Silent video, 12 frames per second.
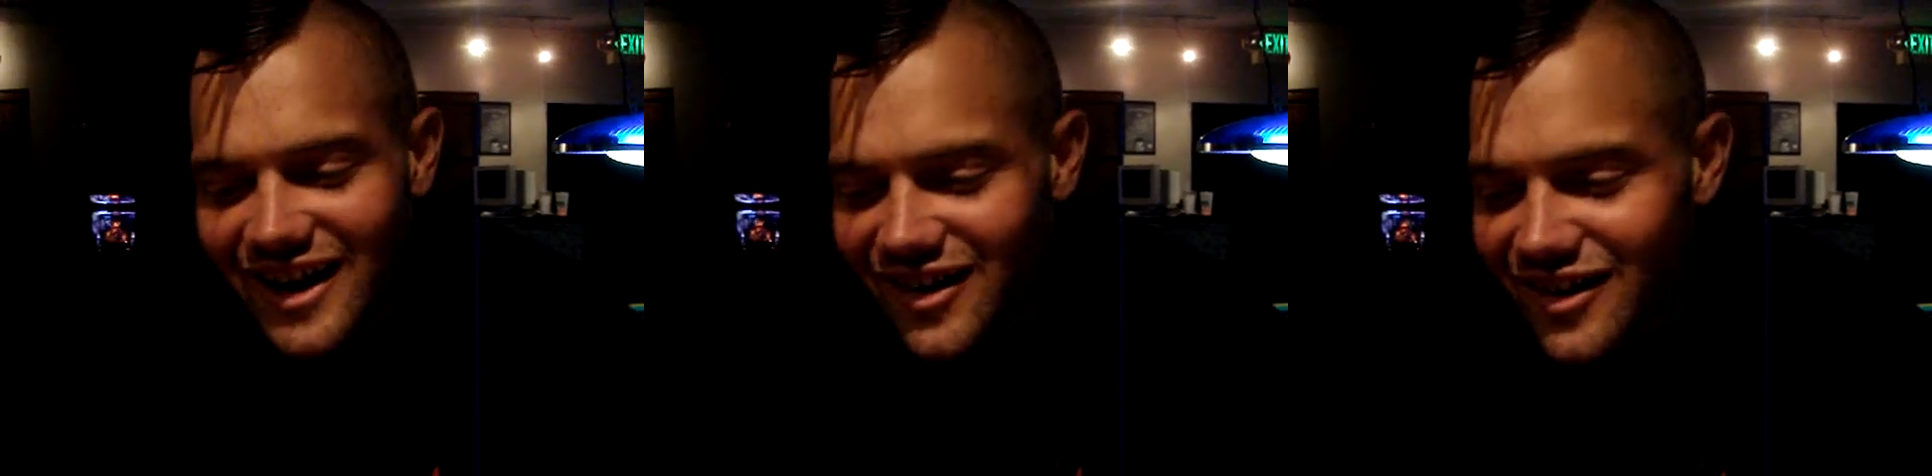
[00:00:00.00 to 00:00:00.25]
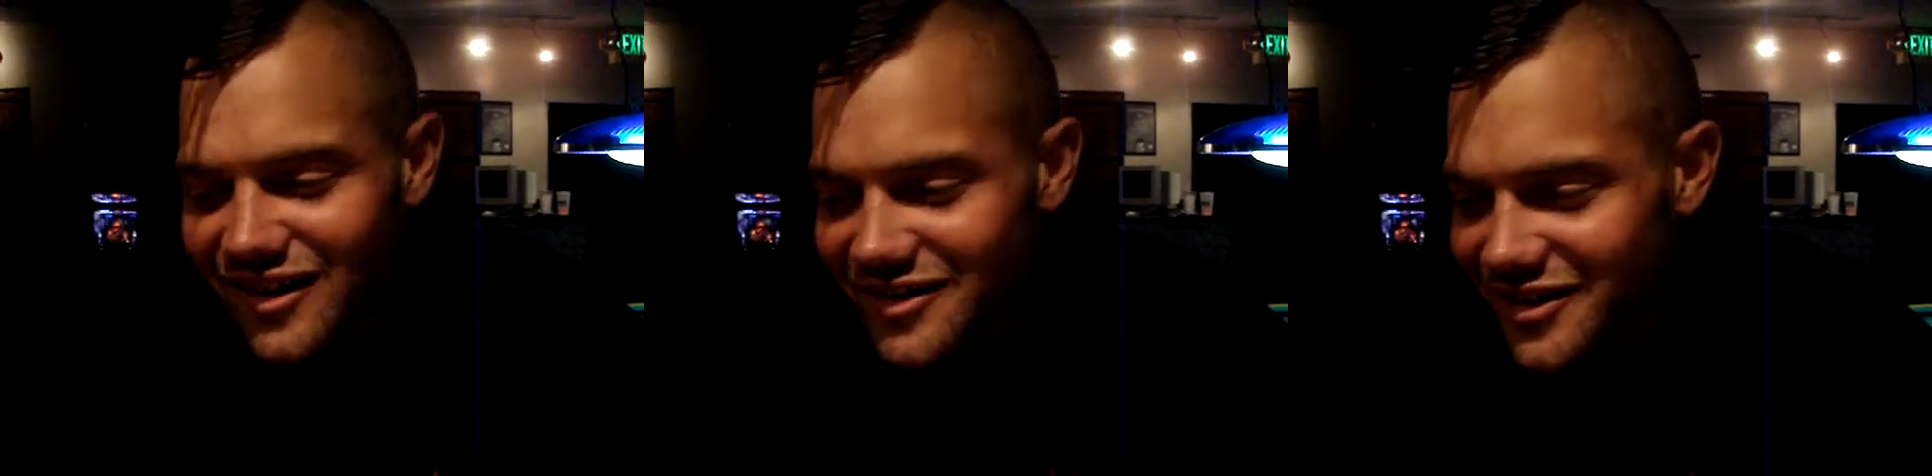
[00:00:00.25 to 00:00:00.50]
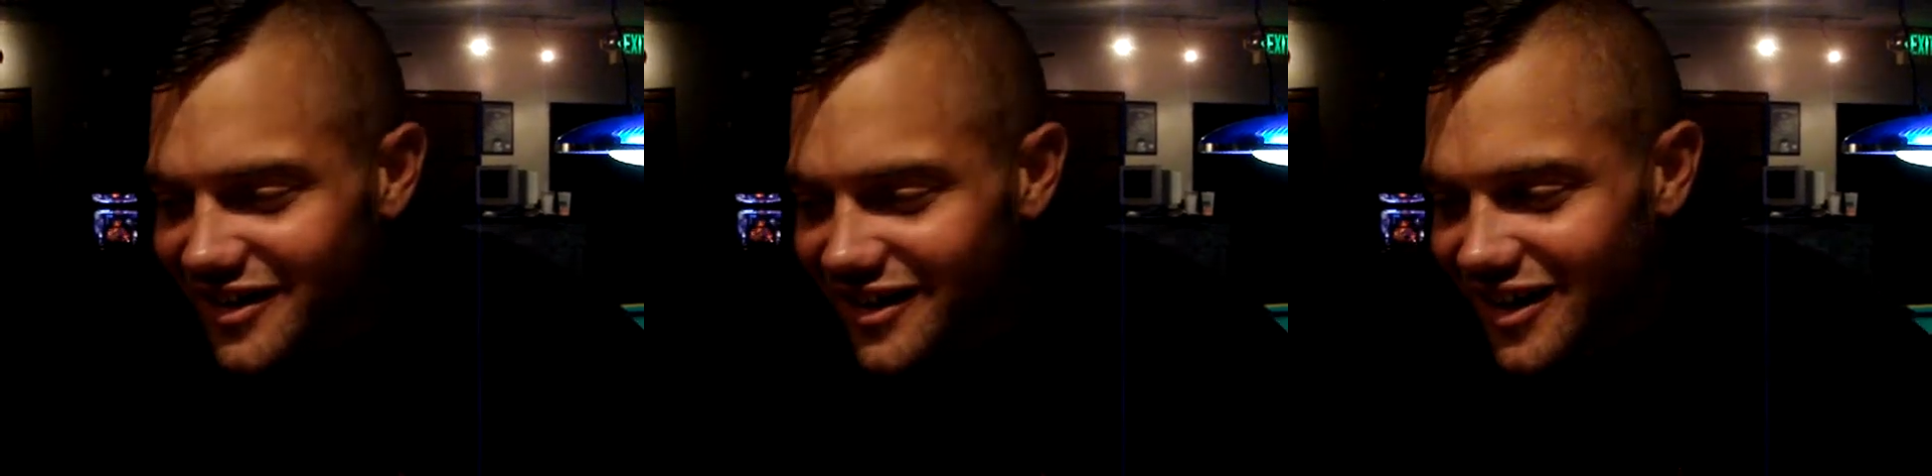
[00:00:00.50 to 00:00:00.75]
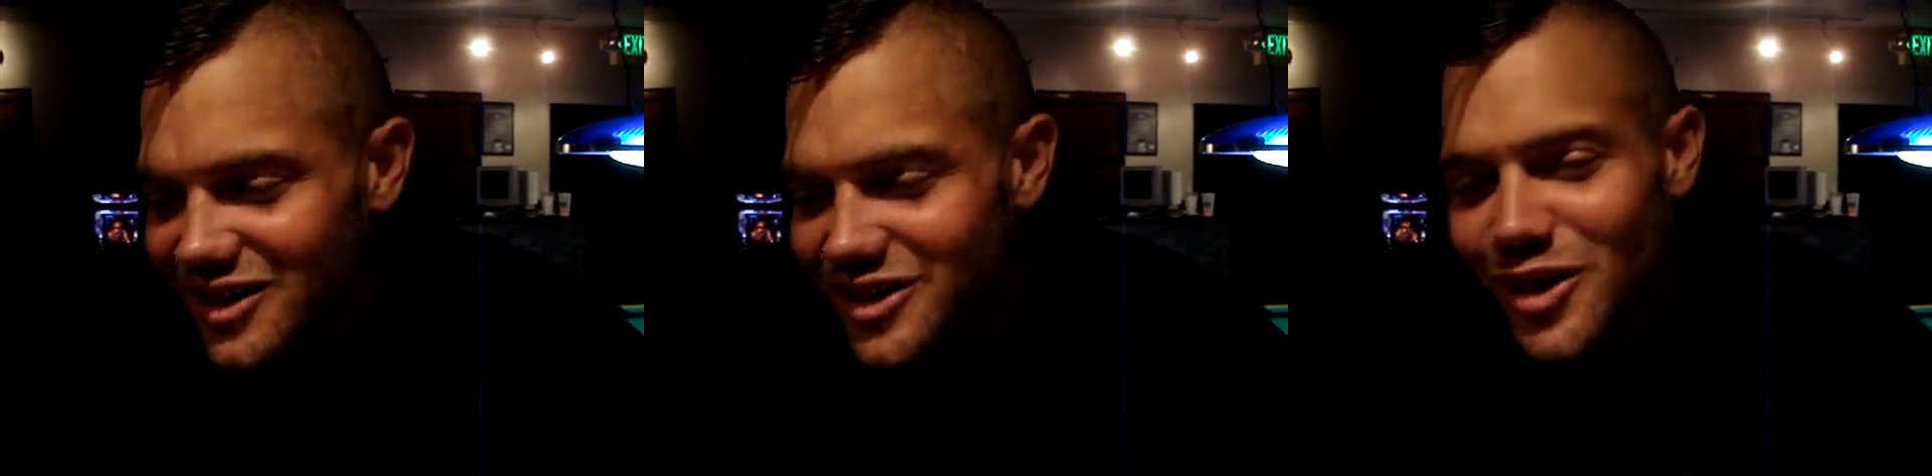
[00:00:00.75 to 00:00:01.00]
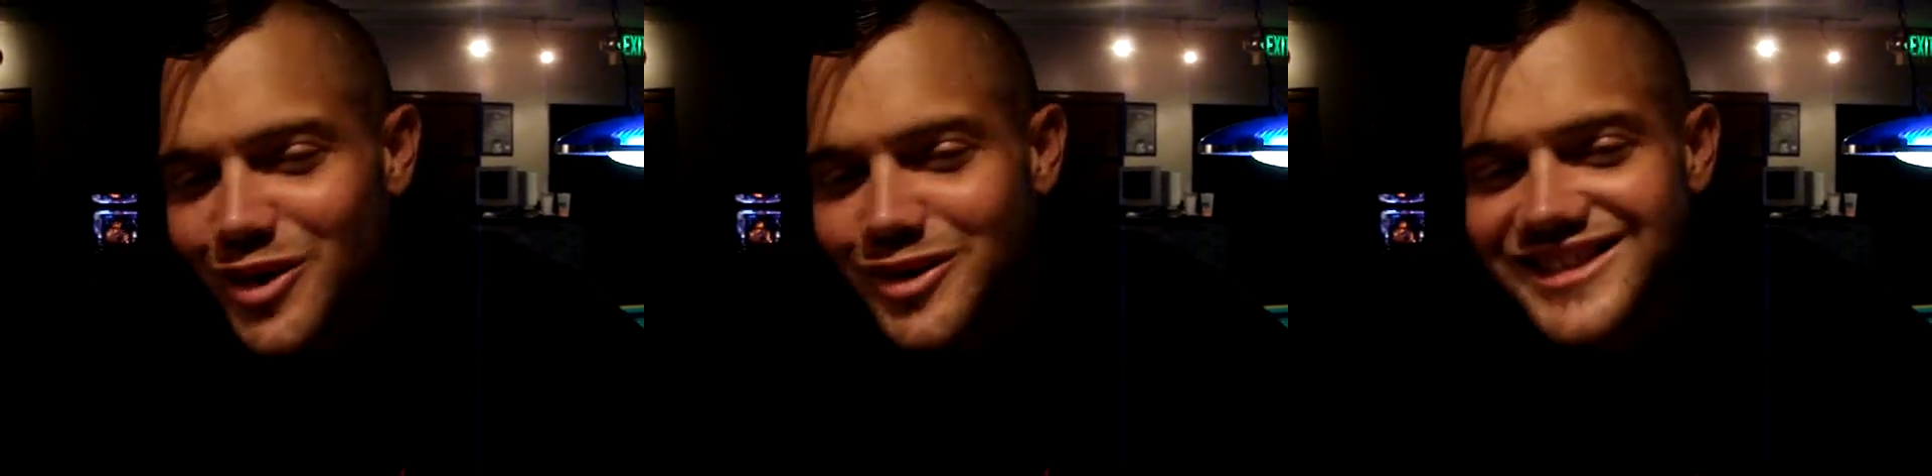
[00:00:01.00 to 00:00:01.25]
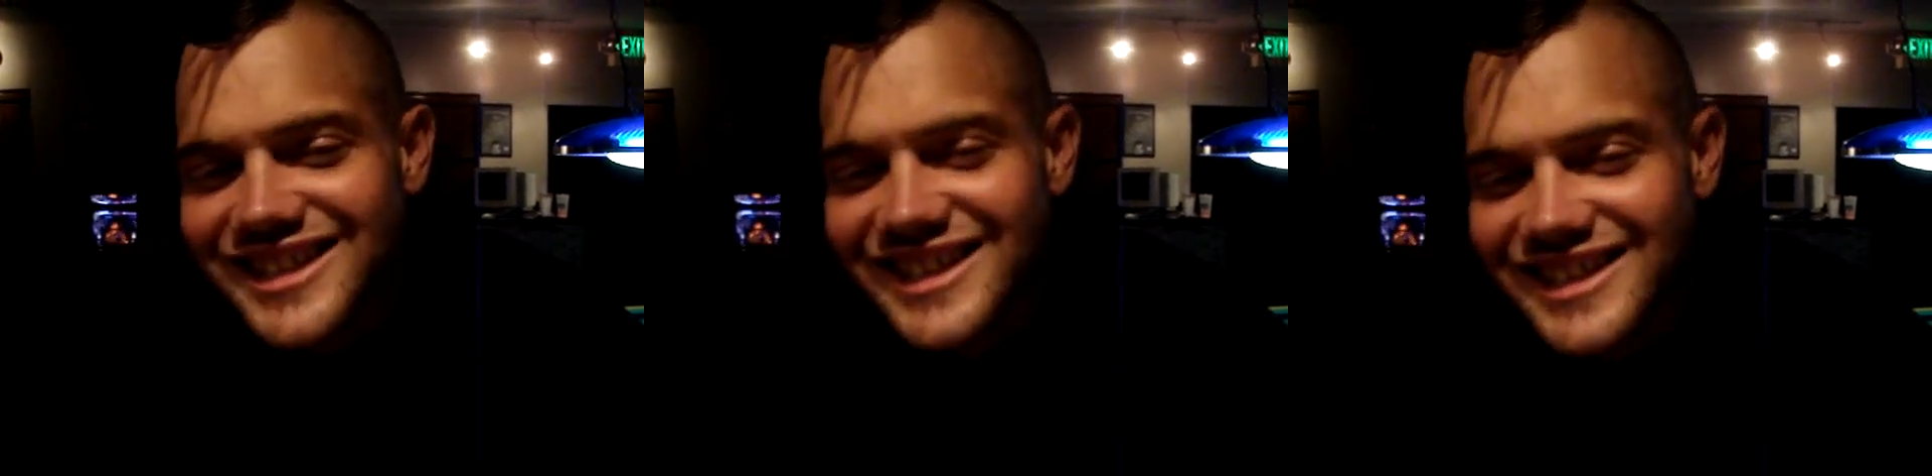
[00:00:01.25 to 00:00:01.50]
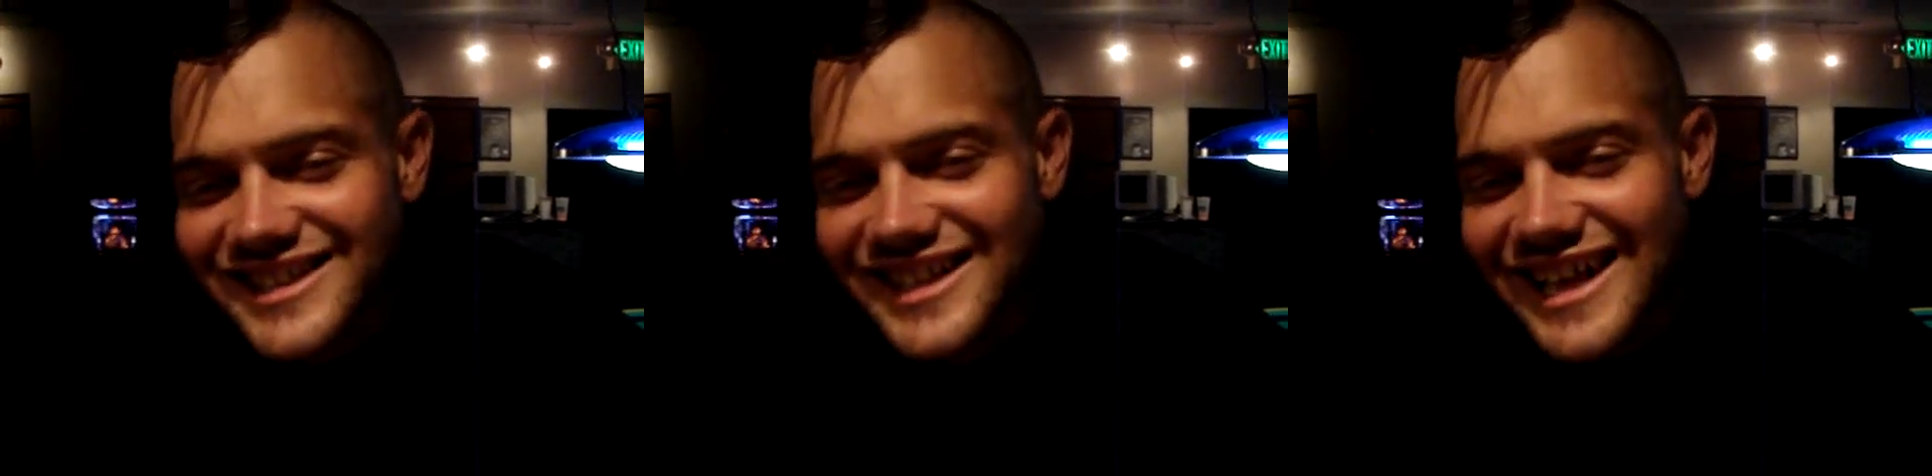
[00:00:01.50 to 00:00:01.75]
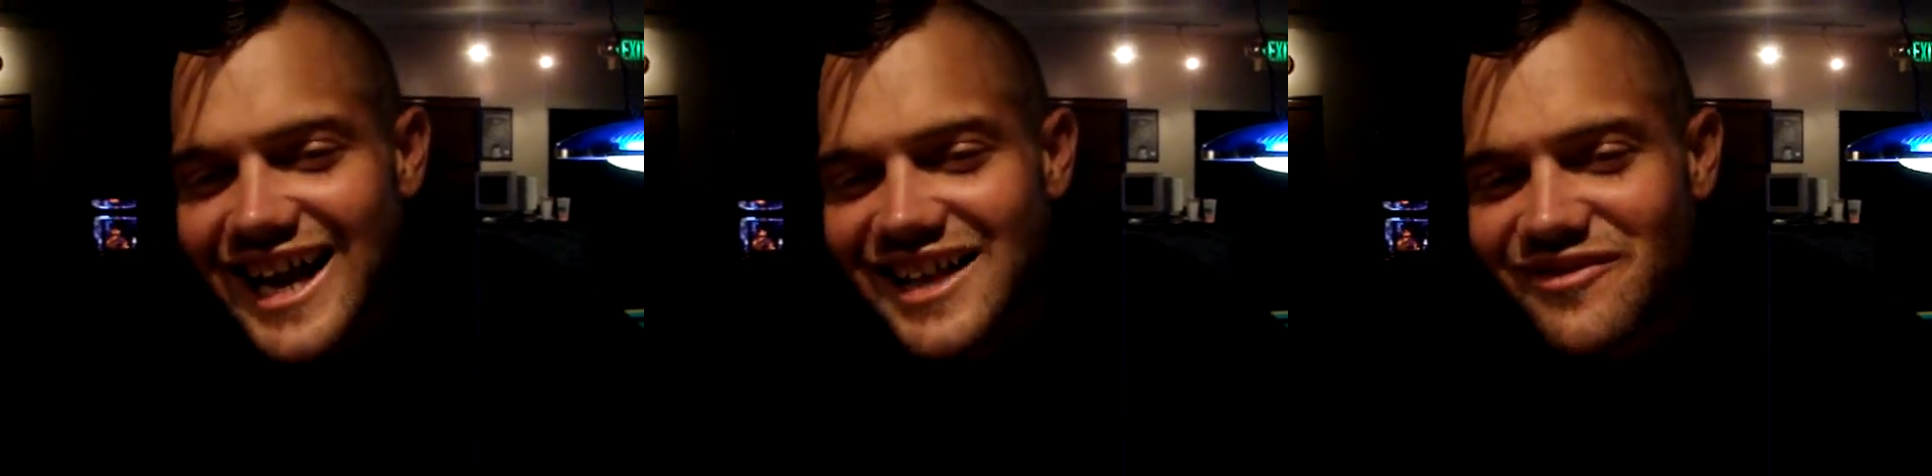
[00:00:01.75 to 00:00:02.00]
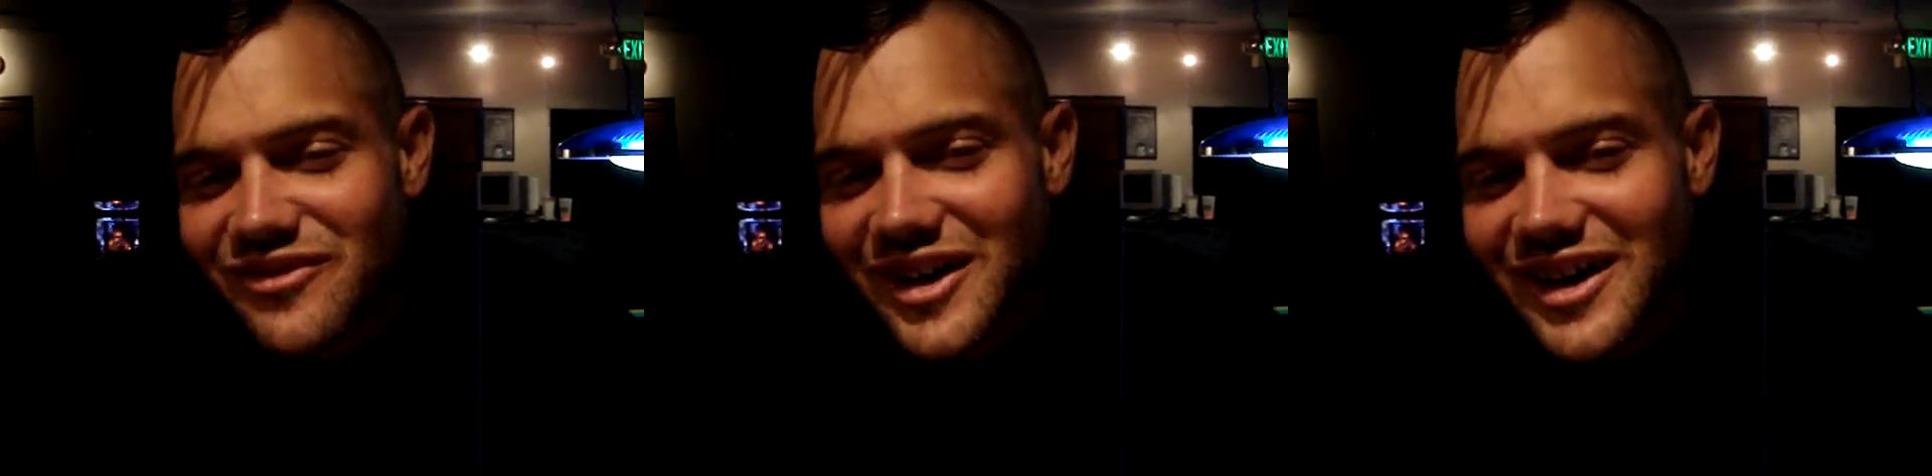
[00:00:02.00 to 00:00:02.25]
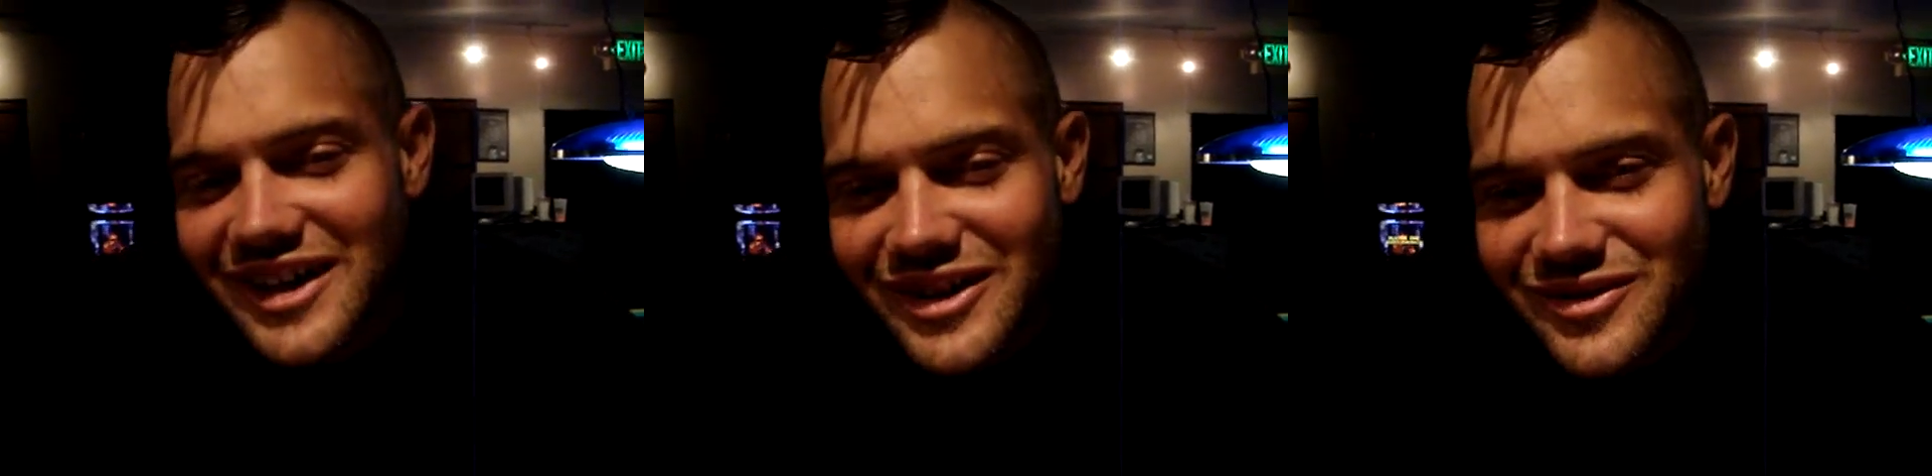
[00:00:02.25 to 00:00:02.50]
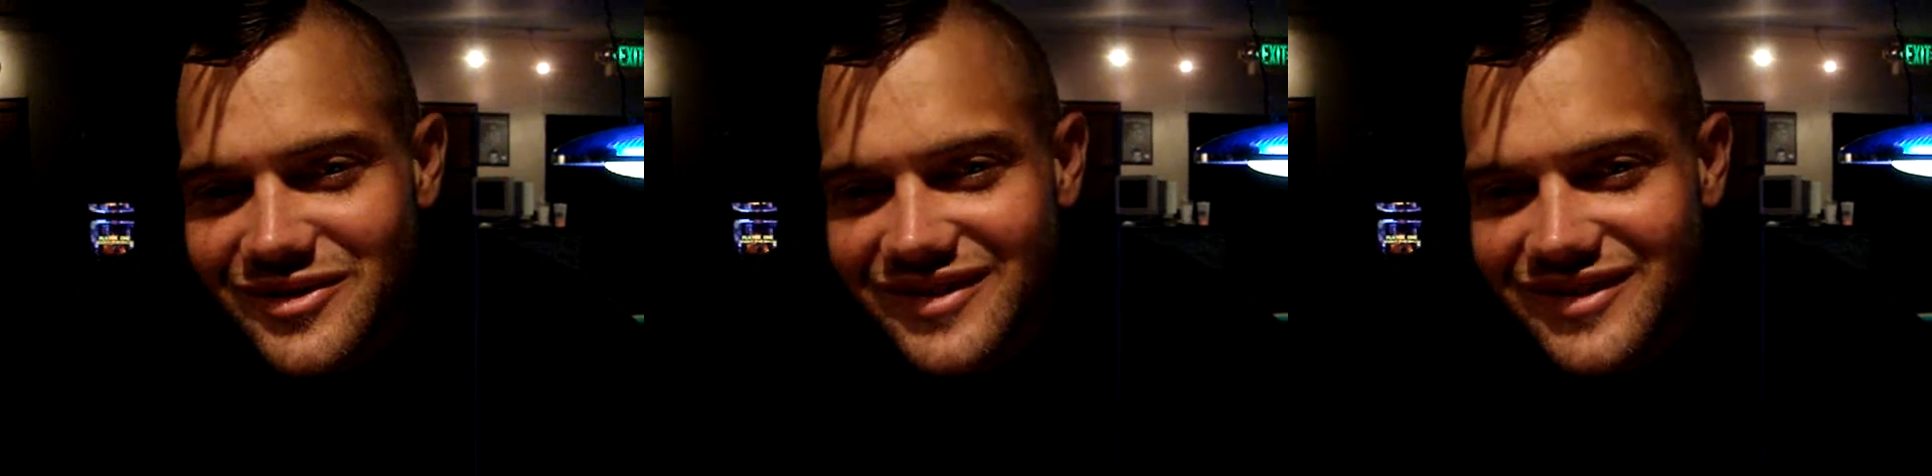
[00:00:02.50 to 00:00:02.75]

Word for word: I called her a gold digging daddy fucking,